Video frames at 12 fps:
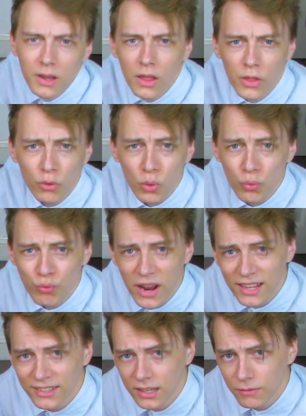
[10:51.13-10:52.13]
They're all
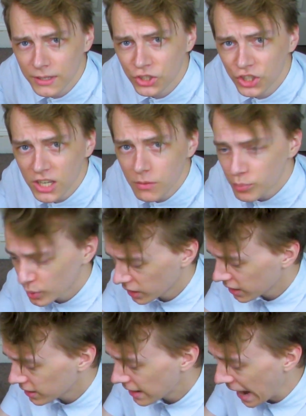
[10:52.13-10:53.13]
relatively cheap
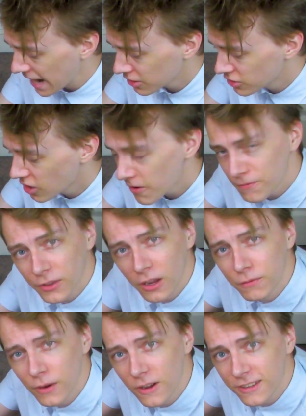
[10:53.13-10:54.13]
and add enough
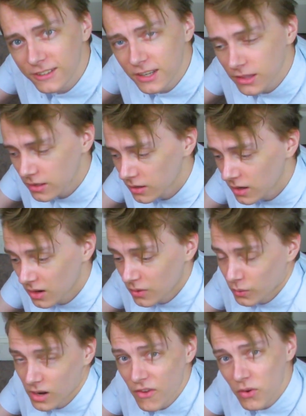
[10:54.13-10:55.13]
diversity that
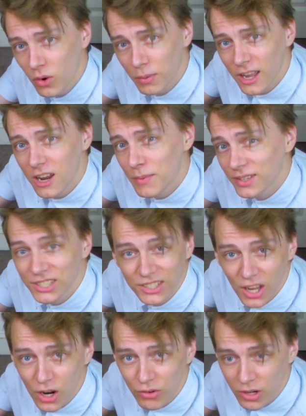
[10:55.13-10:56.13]
whenever you want to play a bit
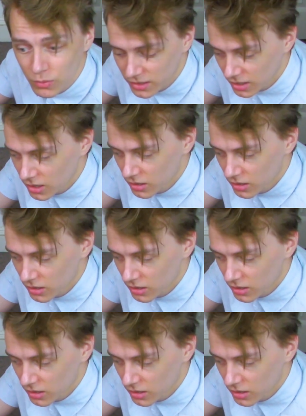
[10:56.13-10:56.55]
Star Realms,